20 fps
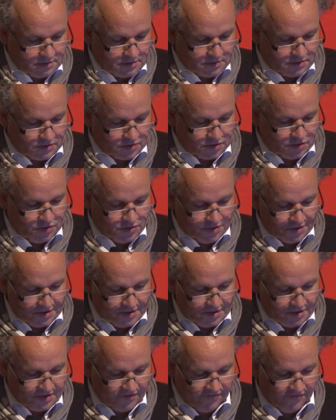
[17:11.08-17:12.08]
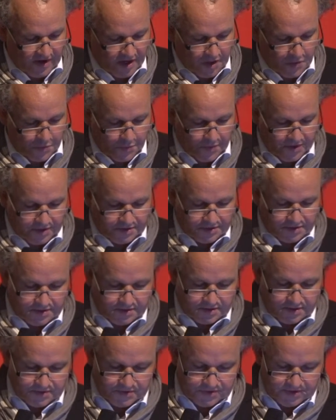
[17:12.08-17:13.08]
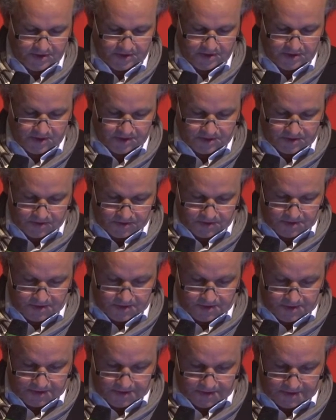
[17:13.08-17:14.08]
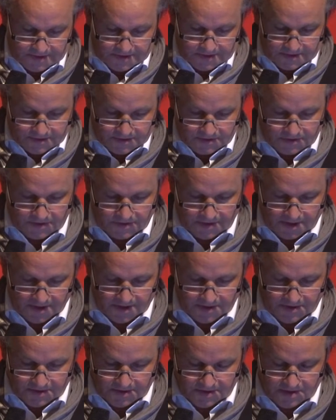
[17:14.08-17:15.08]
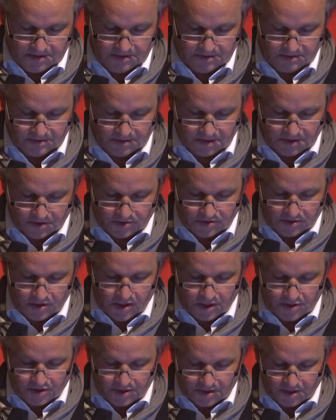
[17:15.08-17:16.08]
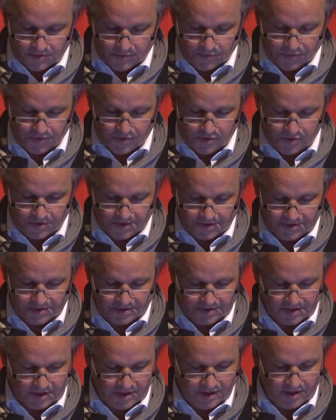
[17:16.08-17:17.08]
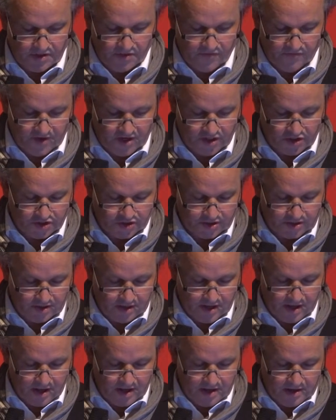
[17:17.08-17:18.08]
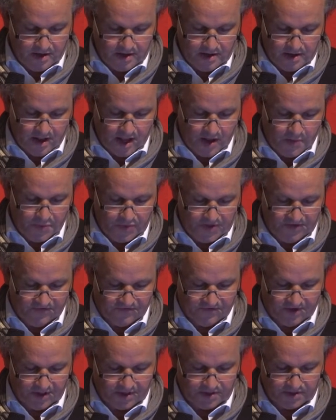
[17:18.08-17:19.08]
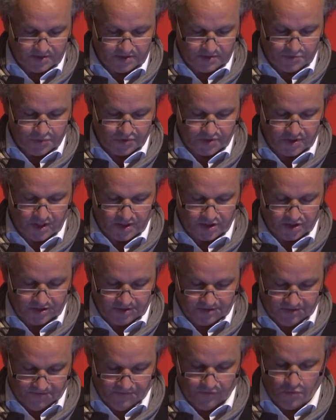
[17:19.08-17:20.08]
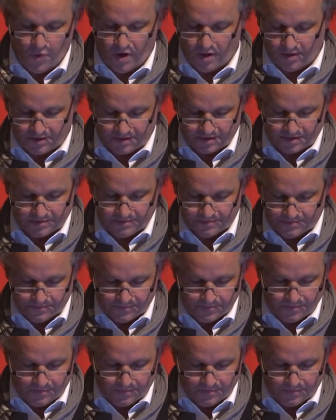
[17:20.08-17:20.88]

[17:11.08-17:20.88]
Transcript: So during the development of the industrial society, technological progress and innovation amplified the production of wealth.